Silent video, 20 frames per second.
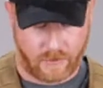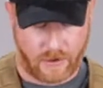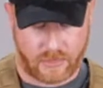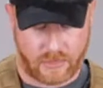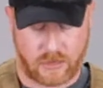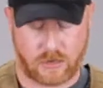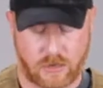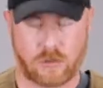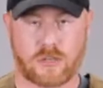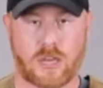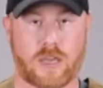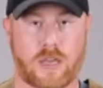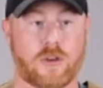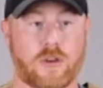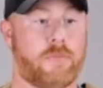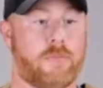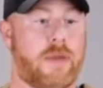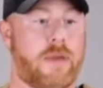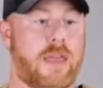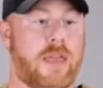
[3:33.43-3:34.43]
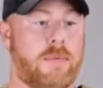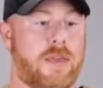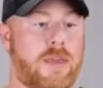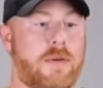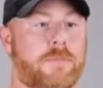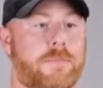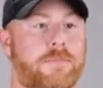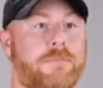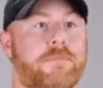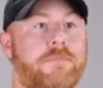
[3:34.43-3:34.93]
and then you take your
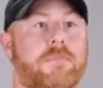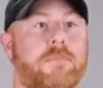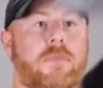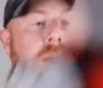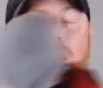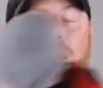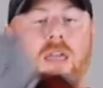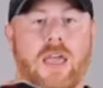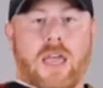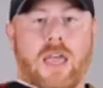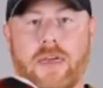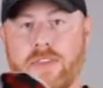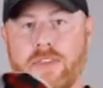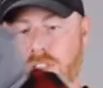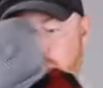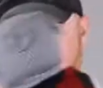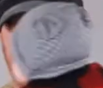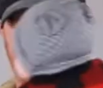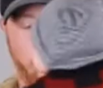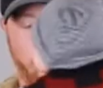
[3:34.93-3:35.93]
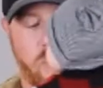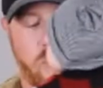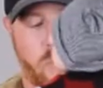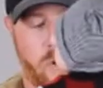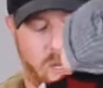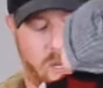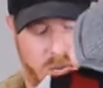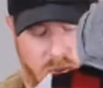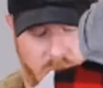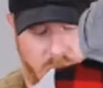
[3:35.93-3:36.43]
baby, and this is where you
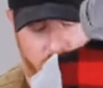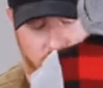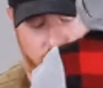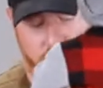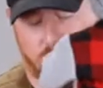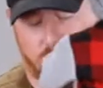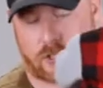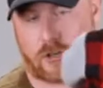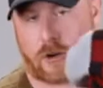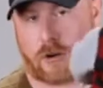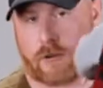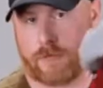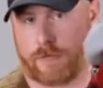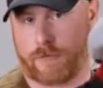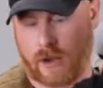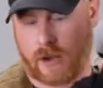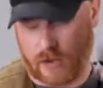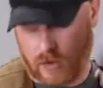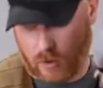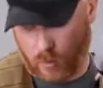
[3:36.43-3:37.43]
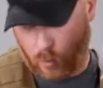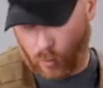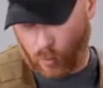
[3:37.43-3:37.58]
want to kind of just start feeding